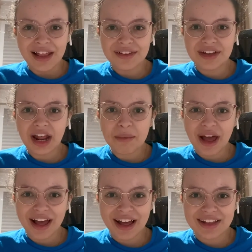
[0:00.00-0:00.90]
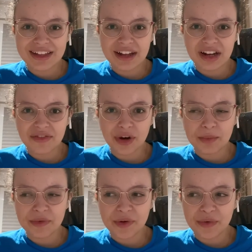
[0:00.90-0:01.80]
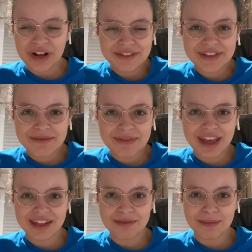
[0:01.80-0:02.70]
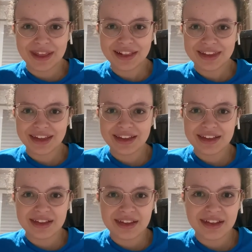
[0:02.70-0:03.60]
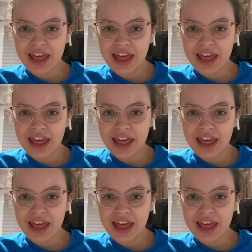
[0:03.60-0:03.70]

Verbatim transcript: looking at Manhattan from one of the biggest buildings,